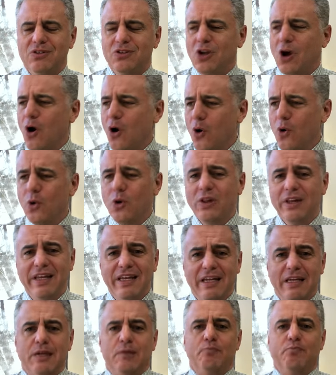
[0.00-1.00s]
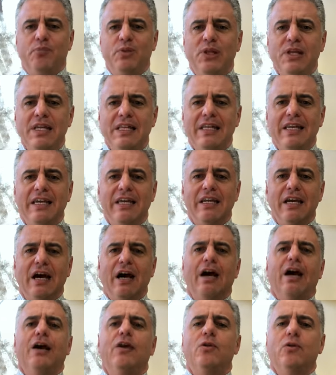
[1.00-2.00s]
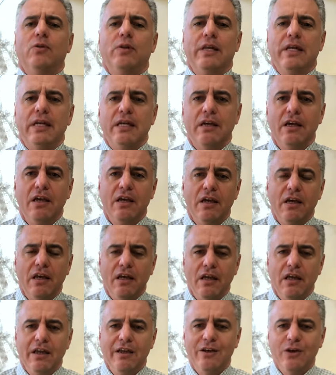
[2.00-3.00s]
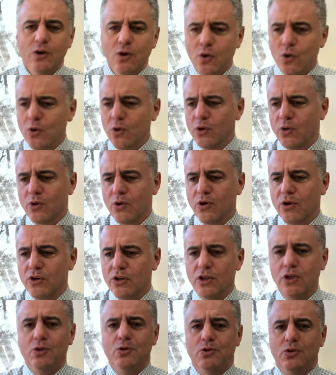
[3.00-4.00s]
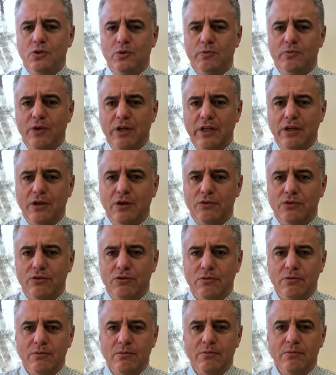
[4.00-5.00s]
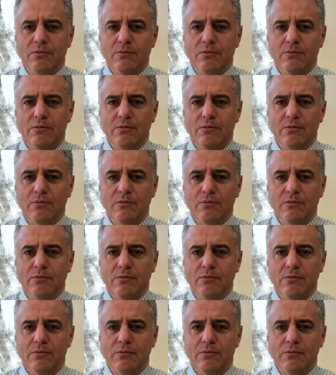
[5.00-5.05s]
totally and completely and utterly ignore YouTube videos,